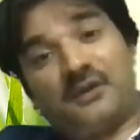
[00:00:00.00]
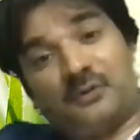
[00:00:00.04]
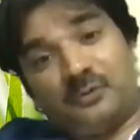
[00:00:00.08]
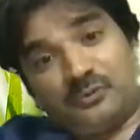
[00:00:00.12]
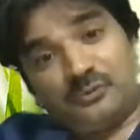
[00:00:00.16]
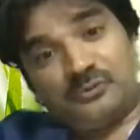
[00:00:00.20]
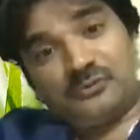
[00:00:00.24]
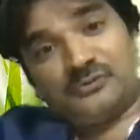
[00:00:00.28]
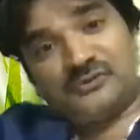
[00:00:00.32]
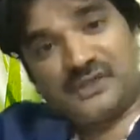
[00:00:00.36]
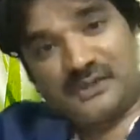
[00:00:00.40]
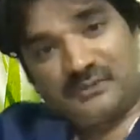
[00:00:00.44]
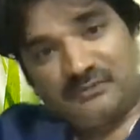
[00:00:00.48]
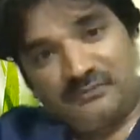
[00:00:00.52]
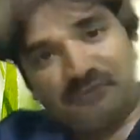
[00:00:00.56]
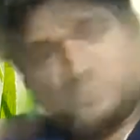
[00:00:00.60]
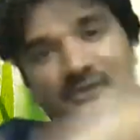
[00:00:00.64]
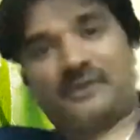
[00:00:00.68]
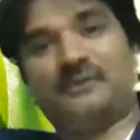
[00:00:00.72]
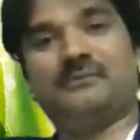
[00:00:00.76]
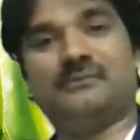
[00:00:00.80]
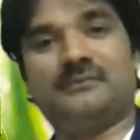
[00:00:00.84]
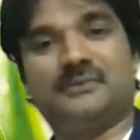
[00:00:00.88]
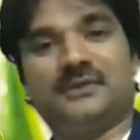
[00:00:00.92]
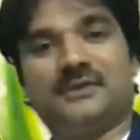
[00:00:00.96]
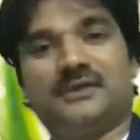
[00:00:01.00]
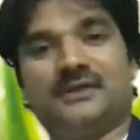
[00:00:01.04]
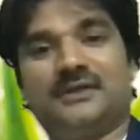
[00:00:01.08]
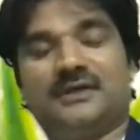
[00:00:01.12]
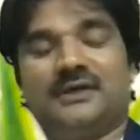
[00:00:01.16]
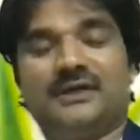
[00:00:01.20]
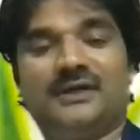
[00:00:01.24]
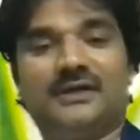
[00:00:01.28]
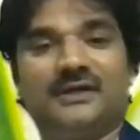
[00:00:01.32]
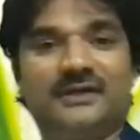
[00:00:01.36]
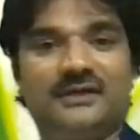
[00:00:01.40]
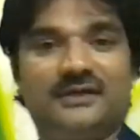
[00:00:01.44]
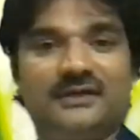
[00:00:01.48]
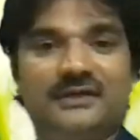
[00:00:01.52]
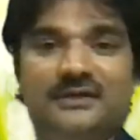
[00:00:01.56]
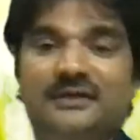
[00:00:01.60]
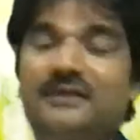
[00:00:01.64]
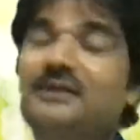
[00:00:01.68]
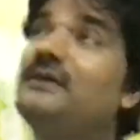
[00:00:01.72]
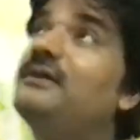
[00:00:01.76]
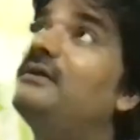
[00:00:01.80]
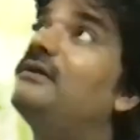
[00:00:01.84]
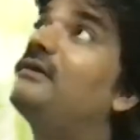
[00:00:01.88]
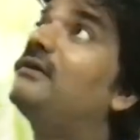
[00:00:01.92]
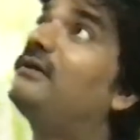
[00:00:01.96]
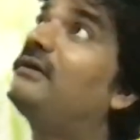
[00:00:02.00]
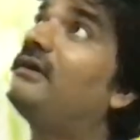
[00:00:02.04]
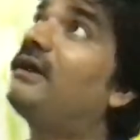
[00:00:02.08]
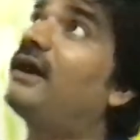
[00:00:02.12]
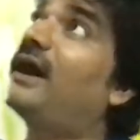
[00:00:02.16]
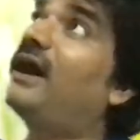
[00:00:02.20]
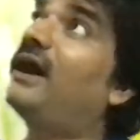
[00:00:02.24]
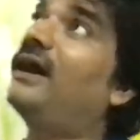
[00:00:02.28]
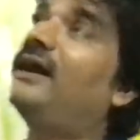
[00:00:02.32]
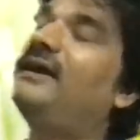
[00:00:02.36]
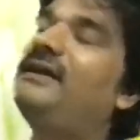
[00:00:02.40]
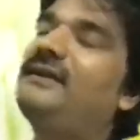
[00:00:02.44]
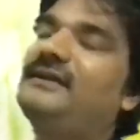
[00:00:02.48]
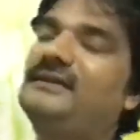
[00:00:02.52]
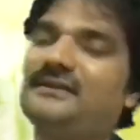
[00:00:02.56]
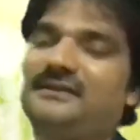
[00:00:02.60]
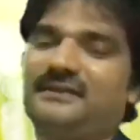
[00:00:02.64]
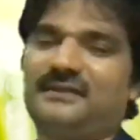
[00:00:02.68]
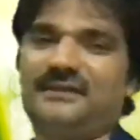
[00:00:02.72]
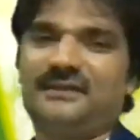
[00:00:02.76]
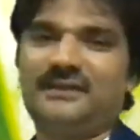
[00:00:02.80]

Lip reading: how to jump from a height.